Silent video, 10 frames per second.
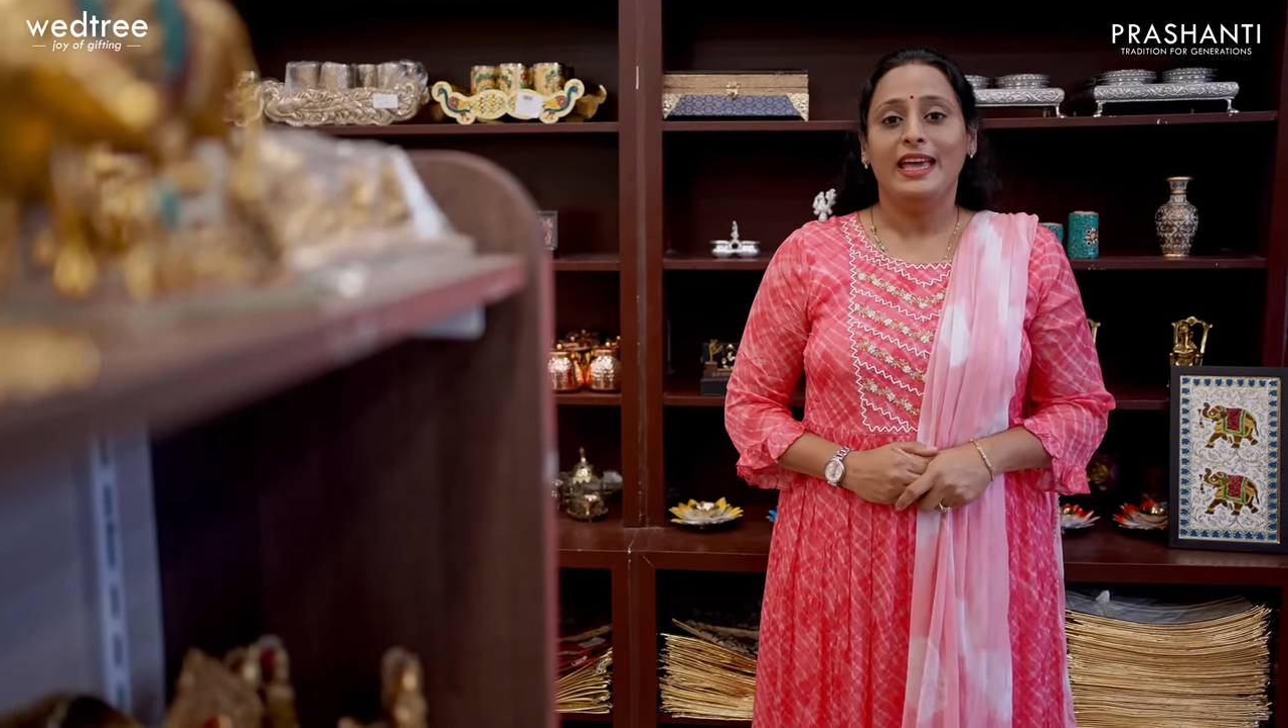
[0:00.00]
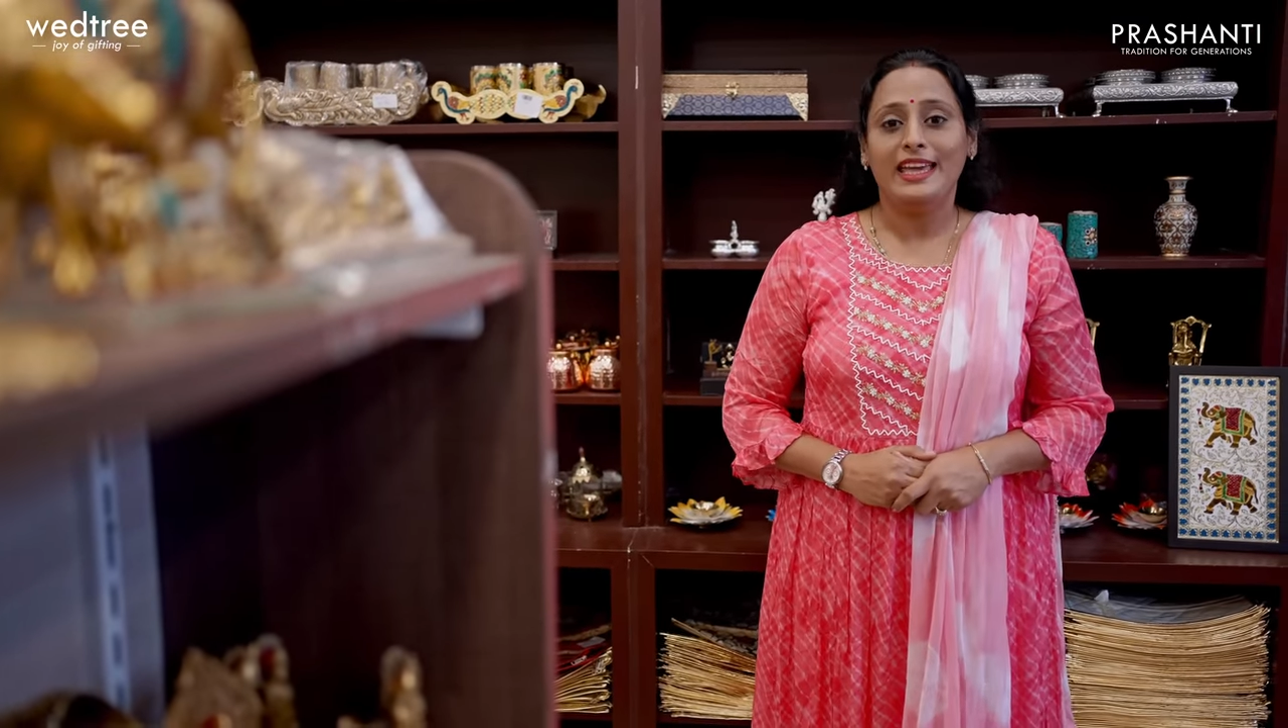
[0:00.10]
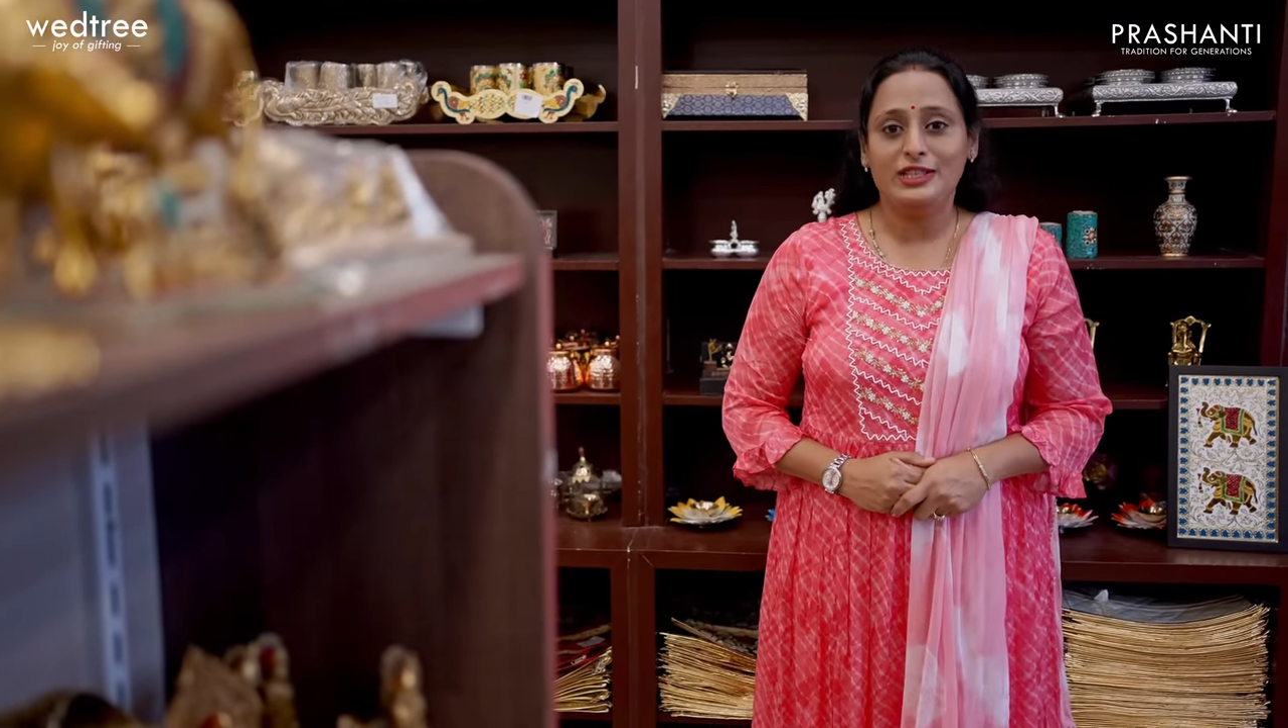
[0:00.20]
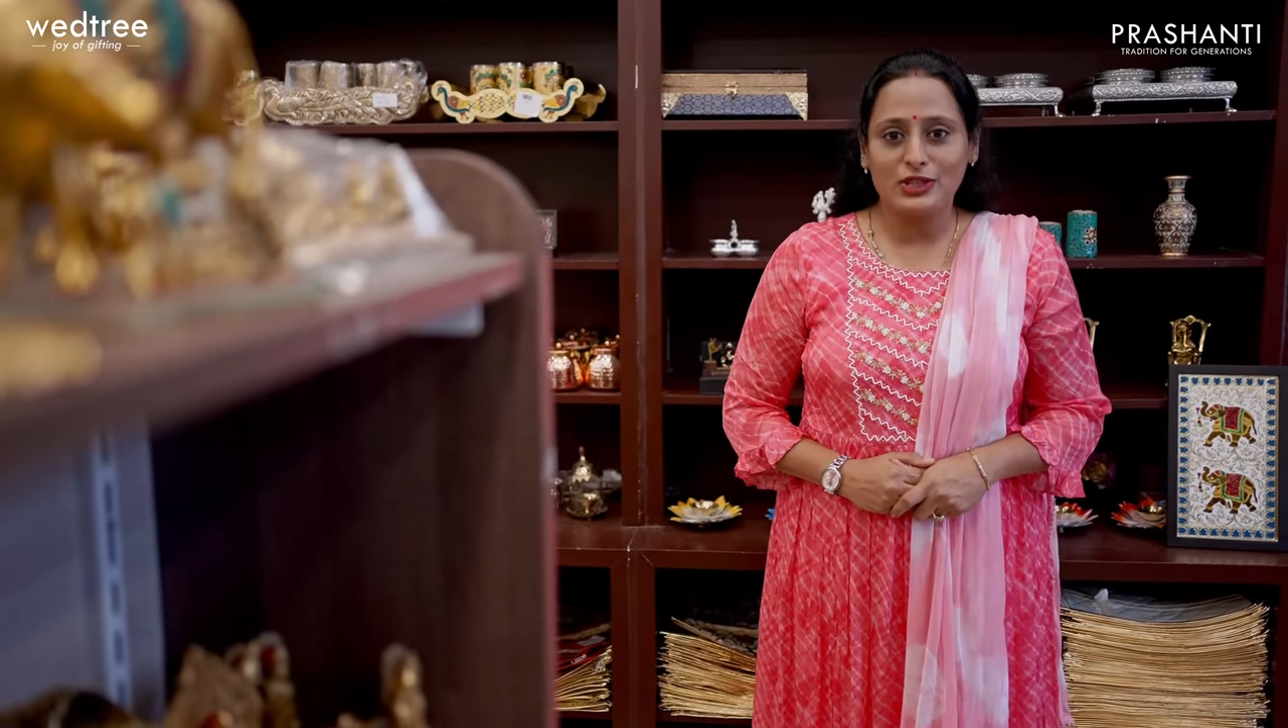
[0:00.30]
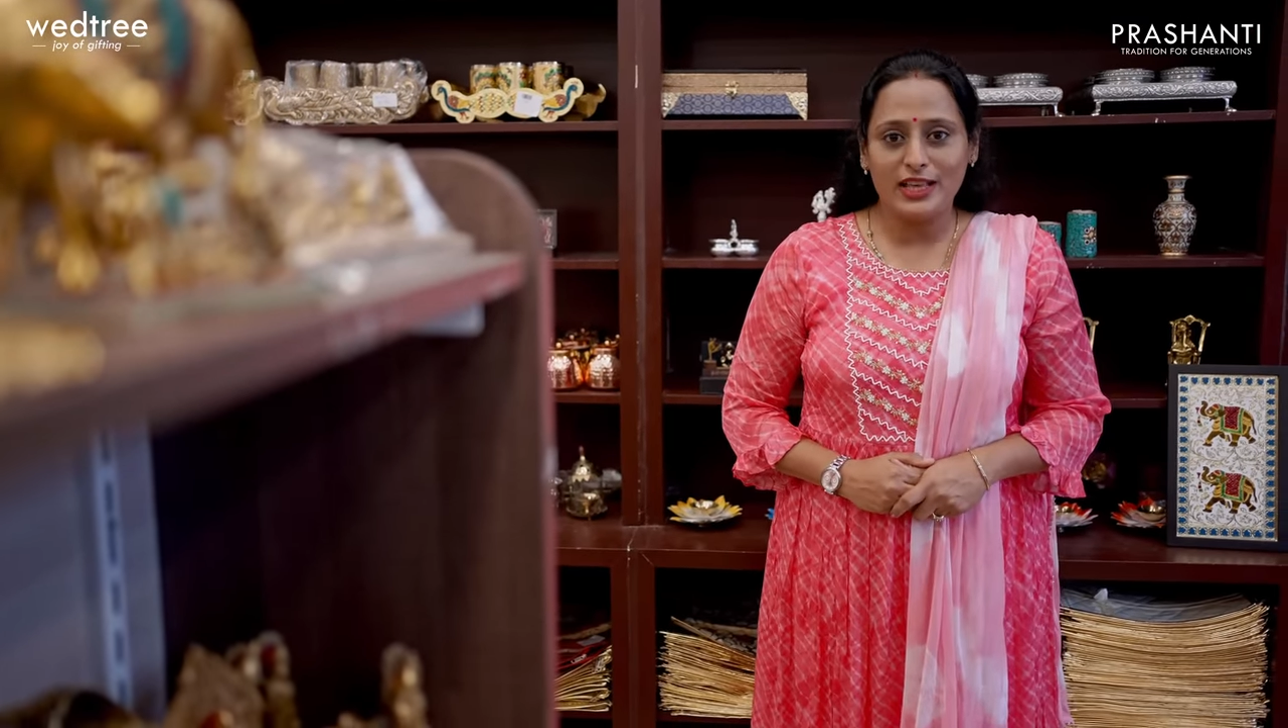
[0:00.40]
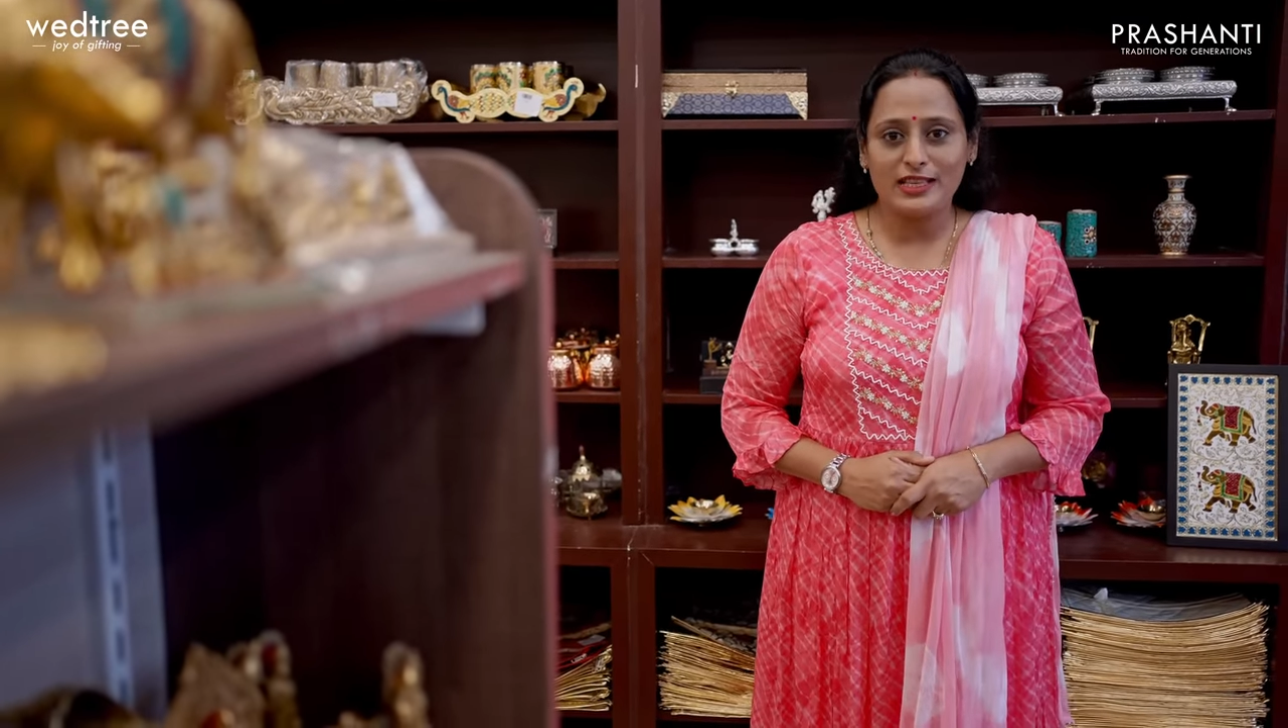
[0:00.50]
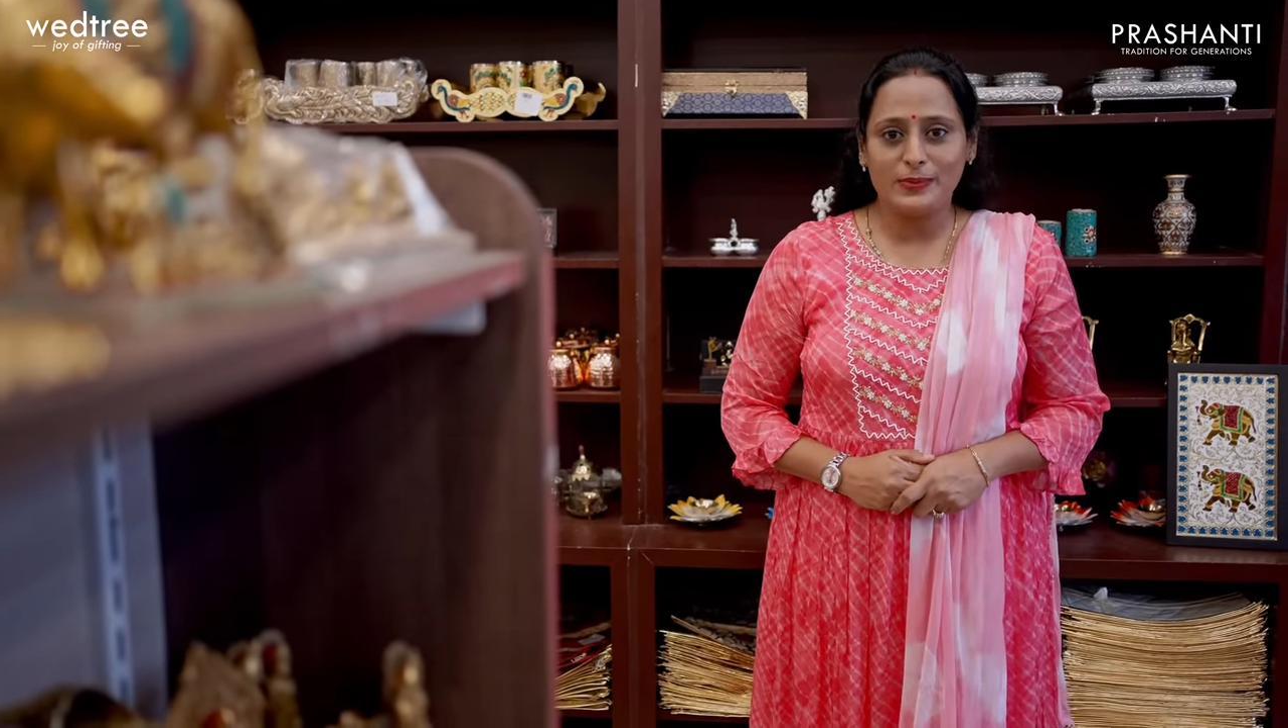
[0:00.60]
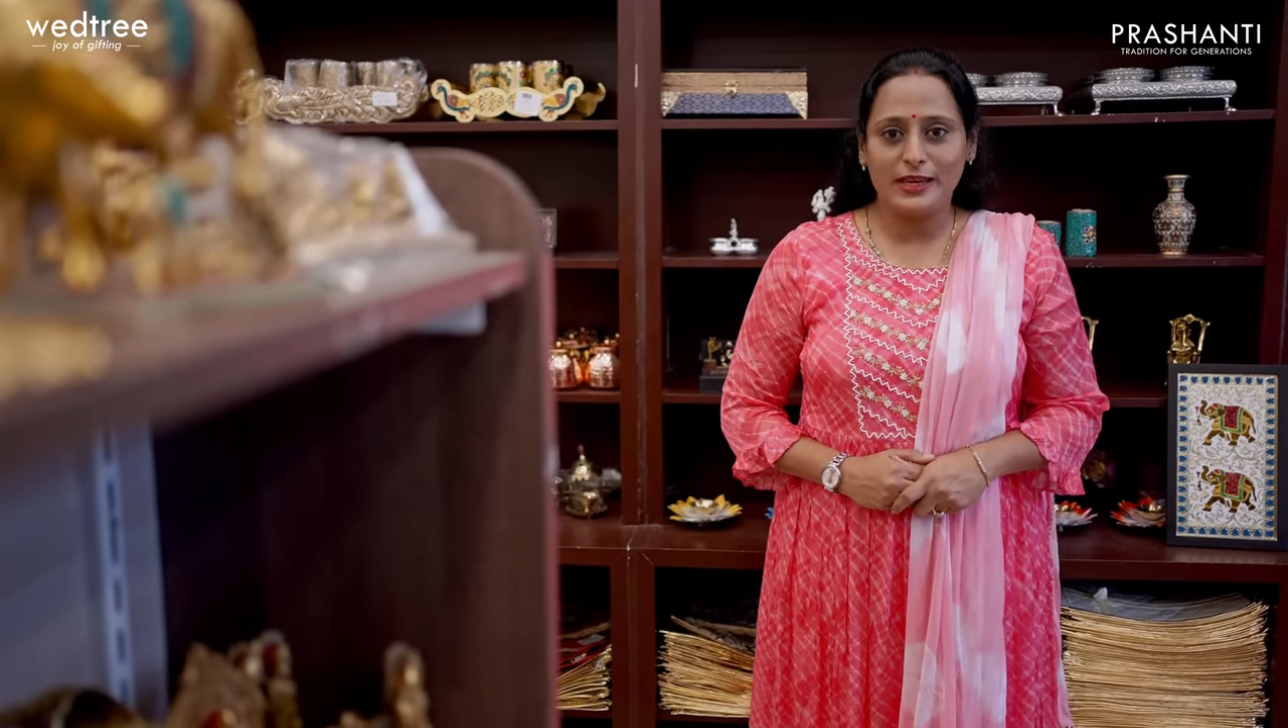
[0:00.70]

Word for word: In today's